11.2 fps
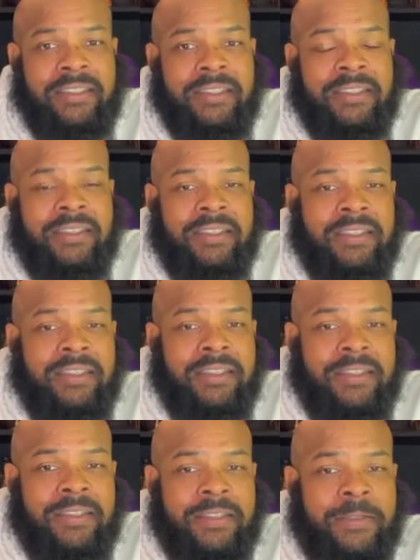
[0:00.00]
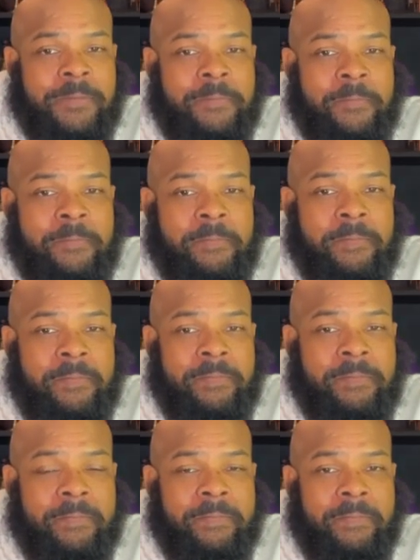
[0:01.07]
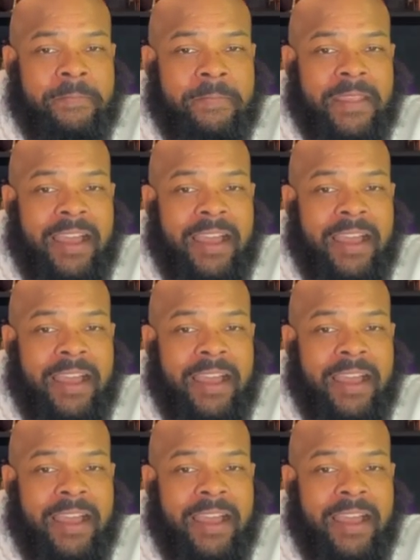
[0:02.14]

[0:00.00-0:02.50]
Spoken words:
(no one is talking)